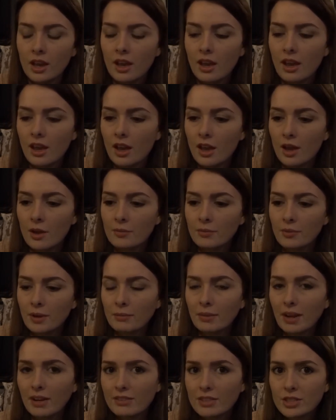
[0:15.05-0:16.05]
I'm
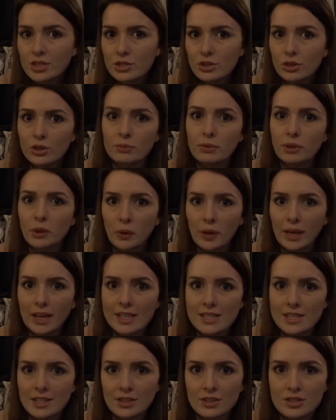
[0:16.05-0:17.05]
having to talk a bit
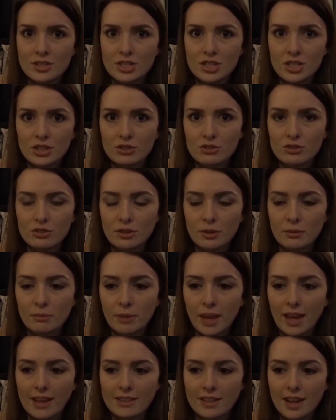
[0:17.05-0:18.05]
quieter because the children are in
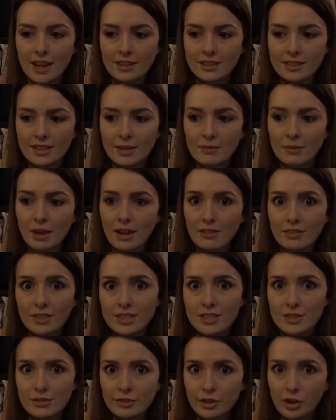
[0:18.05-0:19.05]
bed and I'm having
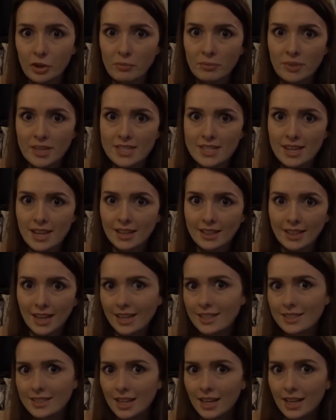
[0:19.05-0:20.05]
to film this at
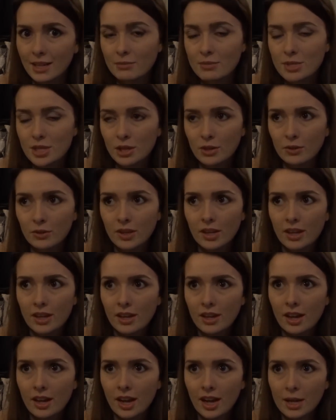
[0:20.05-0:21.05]
night time, so
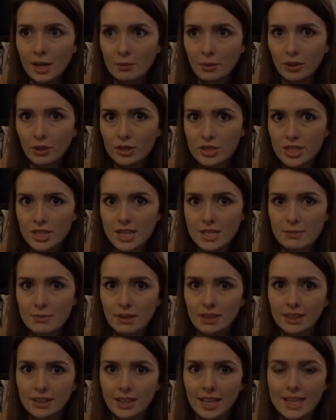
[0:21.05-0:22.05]
I apologise
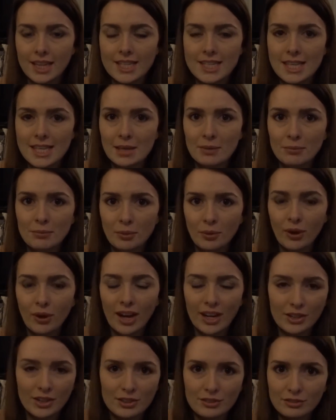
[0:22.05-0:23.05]
about the lighting, but I
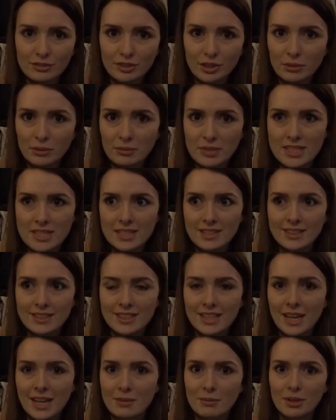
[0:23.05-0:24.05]
couldn't film this in the
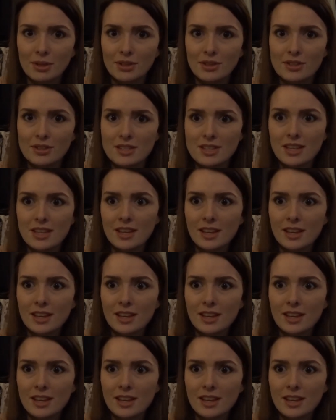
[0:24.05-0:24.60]
day because